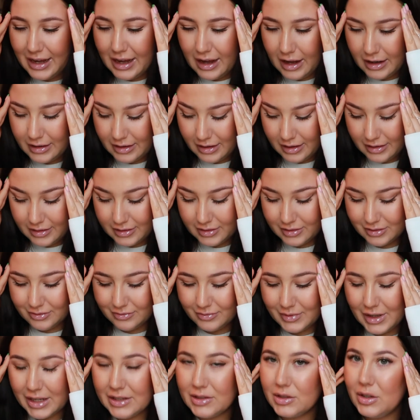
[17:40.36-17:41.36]
And
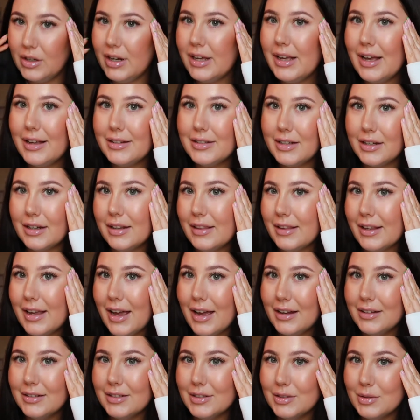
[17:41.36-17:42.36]
it's gonna get done in the
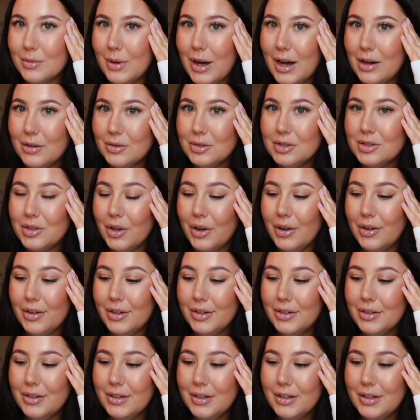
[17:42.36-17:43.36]
end as well, so
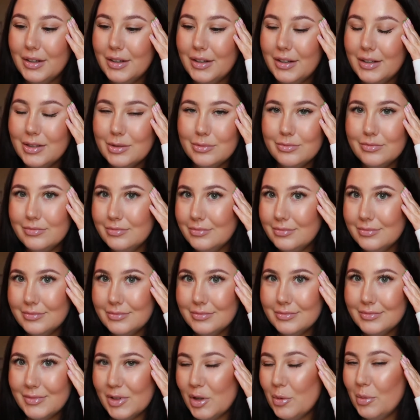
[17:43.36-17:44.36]

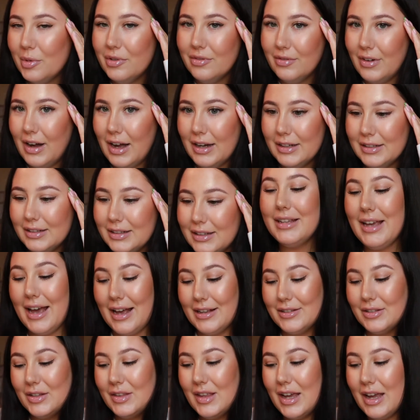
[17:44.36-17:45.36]
you'll be fine.
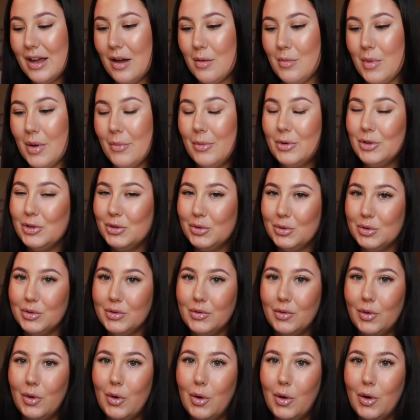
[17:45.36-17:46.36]
Yes, they are my modules
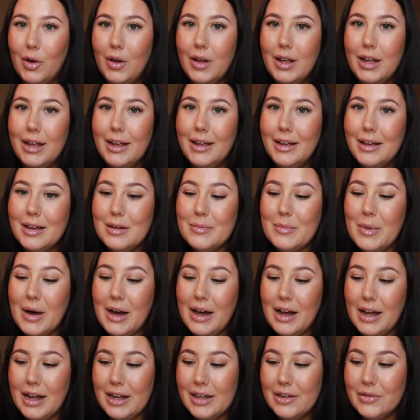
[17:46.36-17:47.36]
for
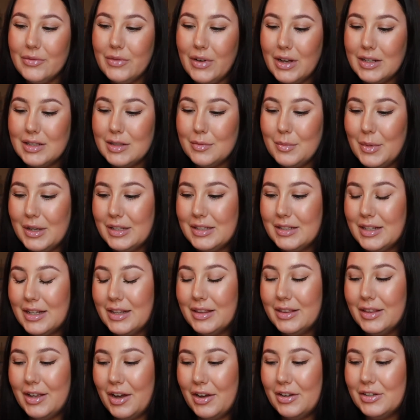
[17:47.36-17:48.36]
my first semester
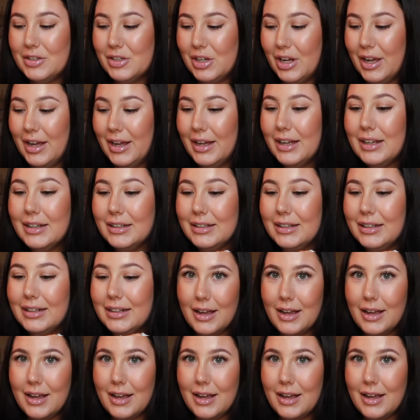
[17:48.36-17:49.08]
in third year.